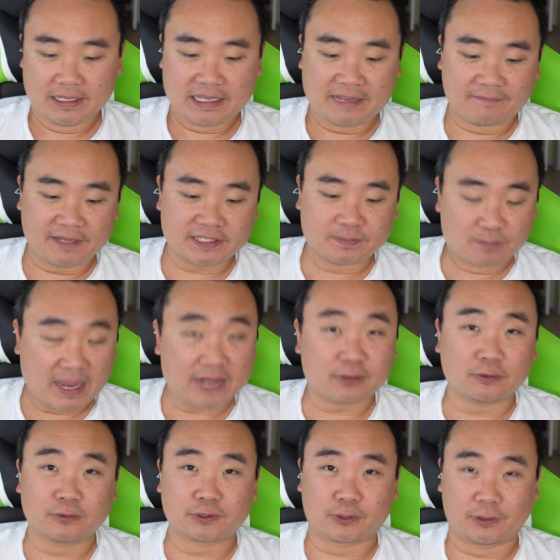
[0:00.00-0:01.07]
if this
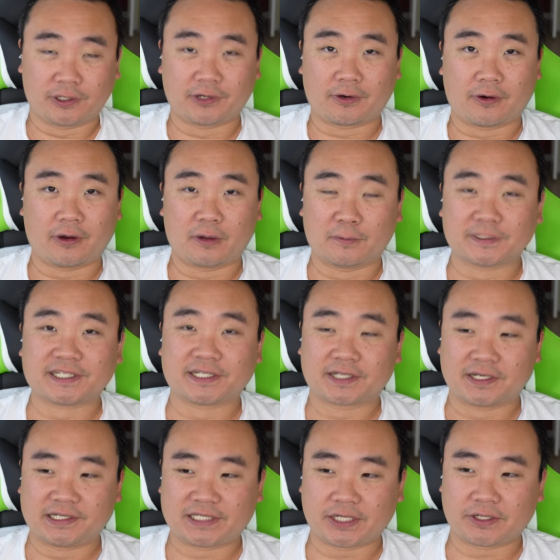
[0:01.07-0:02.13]
Michael Jordan card, which is
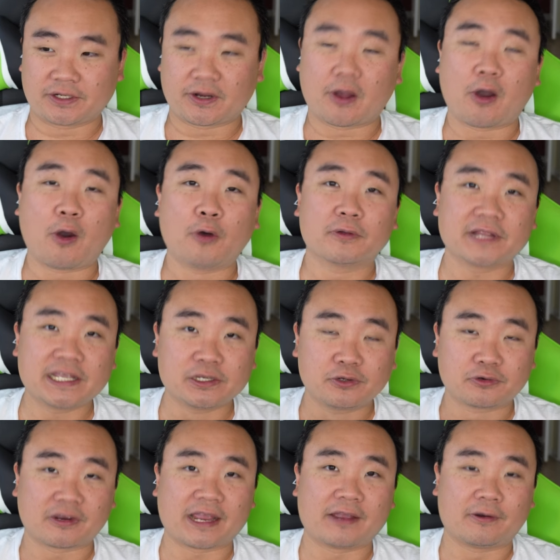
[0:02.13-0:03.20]
considered a holy
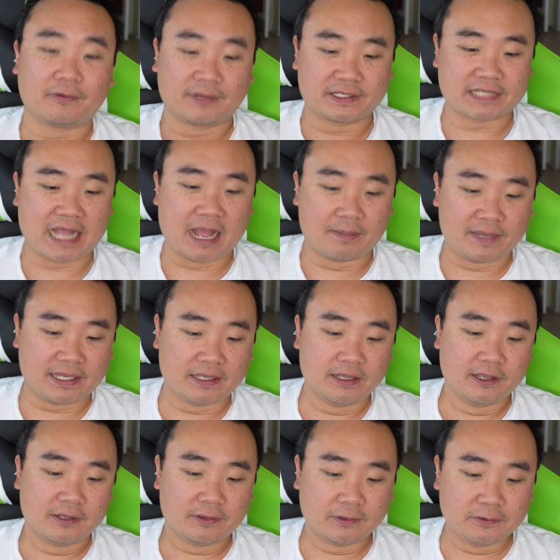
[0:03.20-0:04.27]
grail in this hobby,
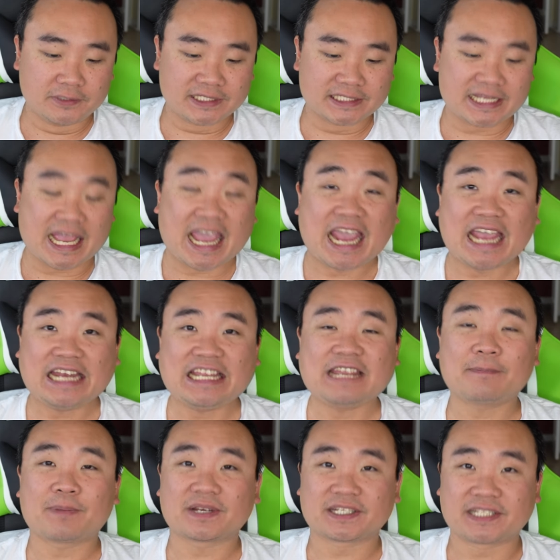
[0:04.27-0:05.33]
loses
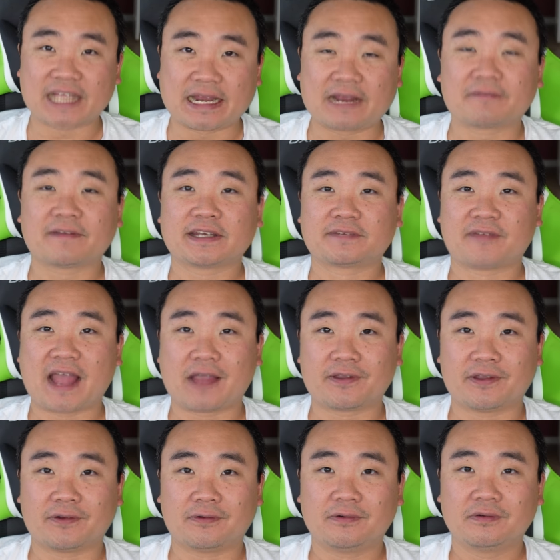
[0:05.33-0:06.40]
80% of its
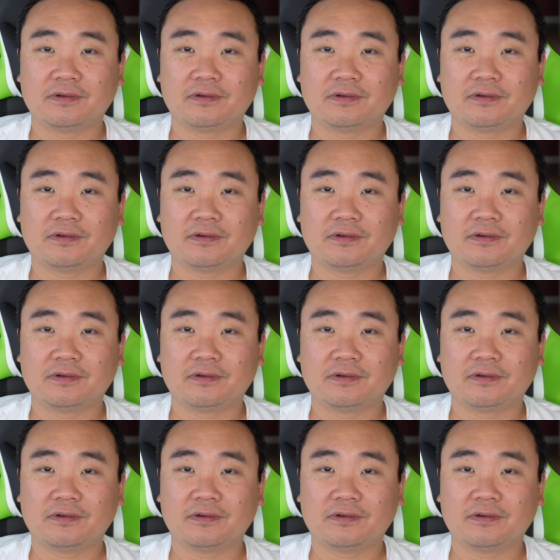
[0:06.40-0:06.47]
value,